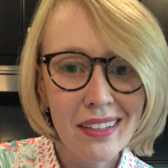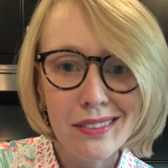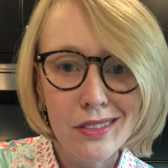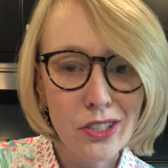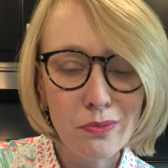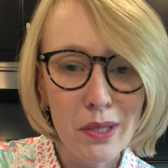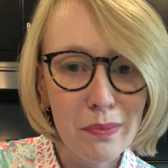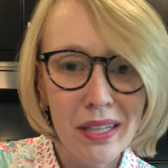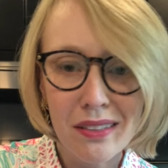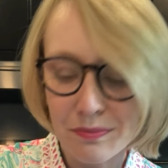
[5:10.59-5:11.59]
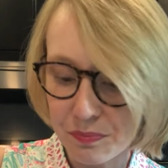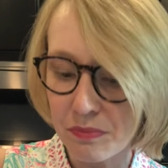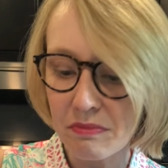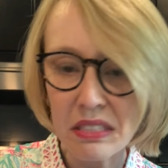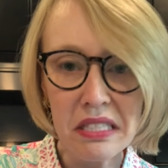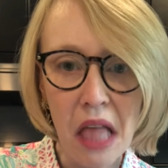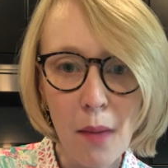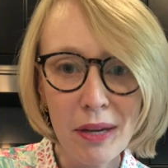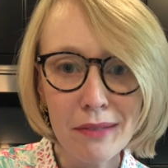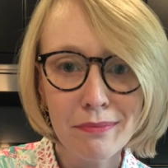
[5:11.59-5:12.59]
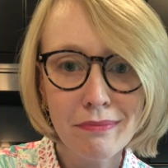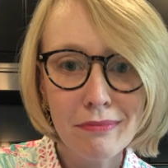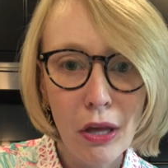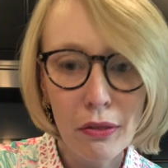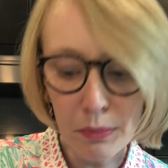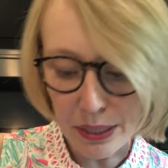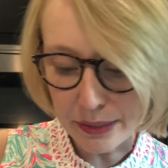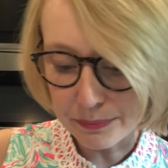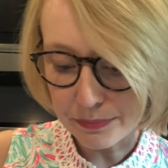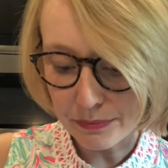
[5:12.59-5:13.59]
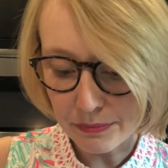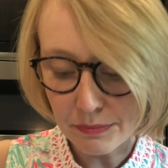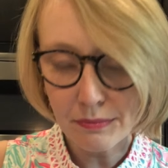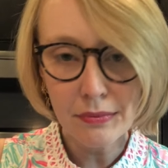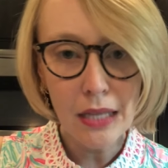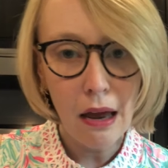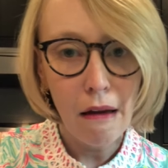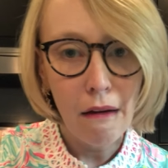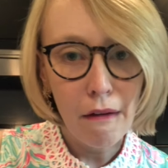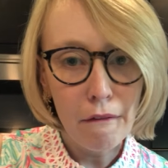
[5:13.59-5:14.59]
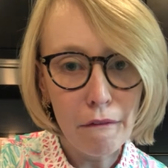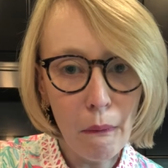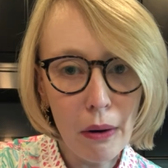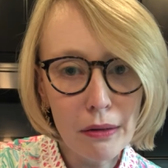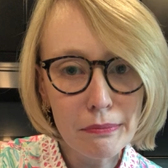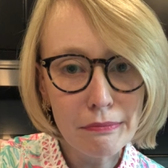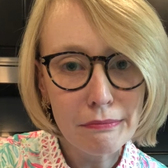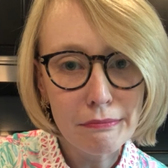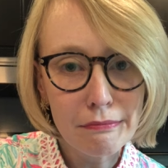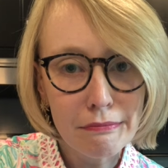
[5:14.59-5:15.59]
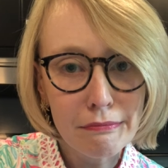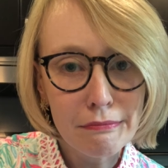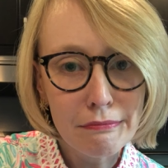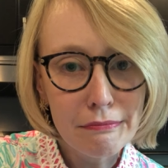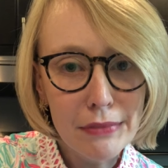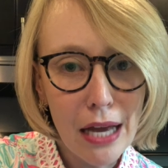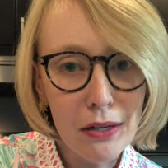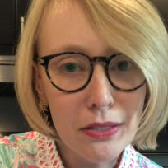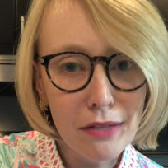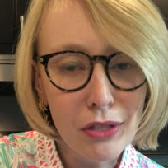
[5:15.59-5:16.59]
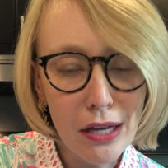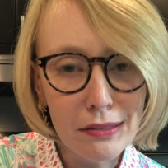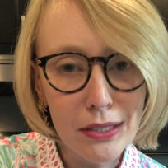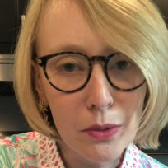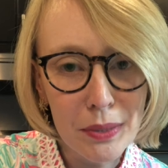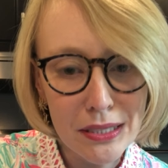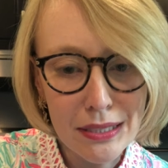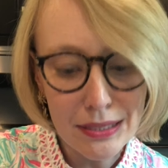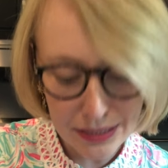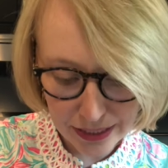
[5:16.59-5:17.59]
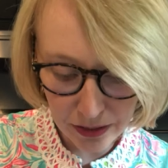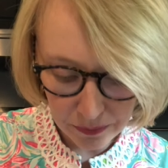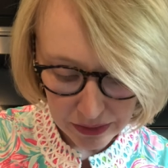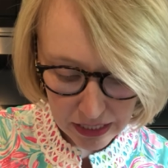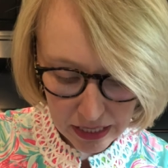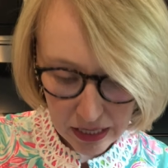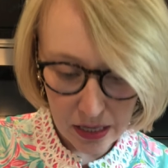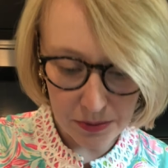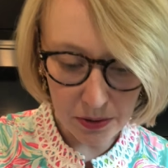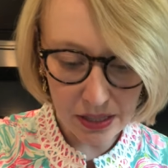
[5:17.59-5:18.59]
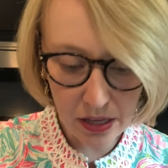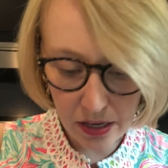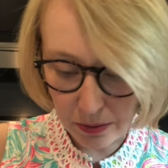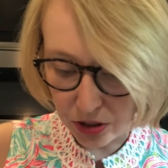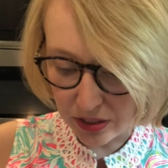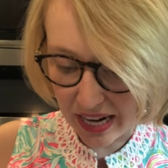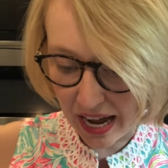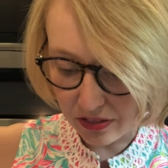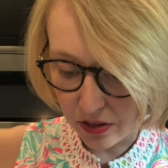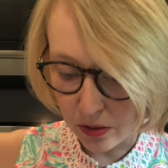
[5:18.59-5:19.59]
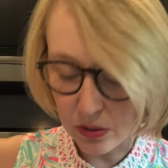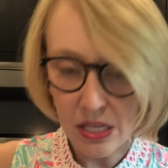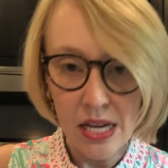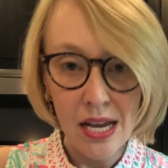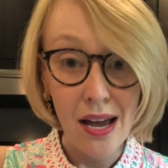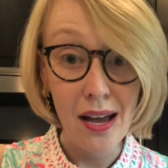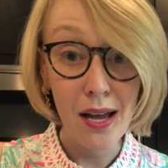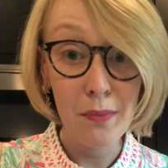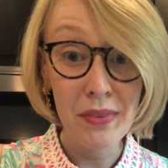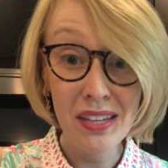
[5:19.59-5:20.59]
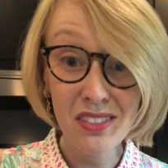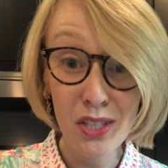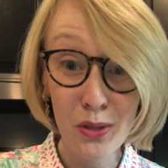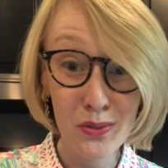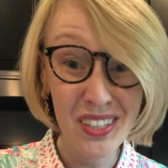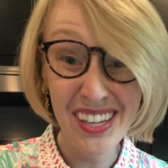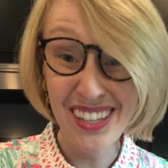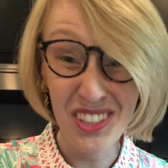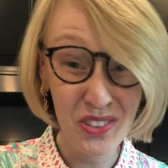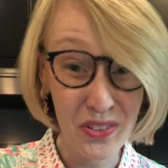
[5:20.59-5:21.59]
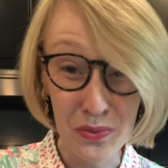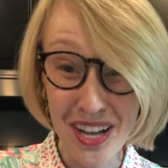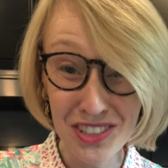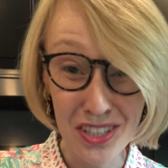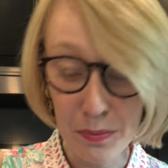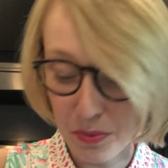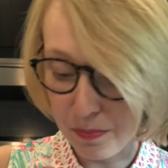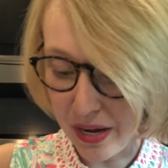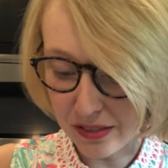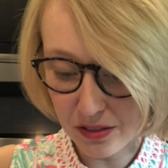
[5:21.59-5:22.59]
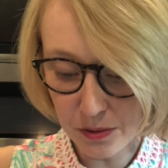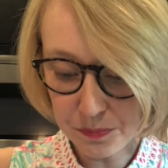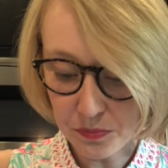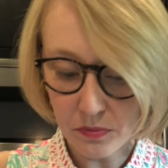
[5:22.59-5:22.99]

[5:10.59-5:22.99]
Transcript: It's just me being sloppy. 3, 4. I also have a lot of little pieces in here, so I thought I would just add those. And so again, you can ratchet up the basil.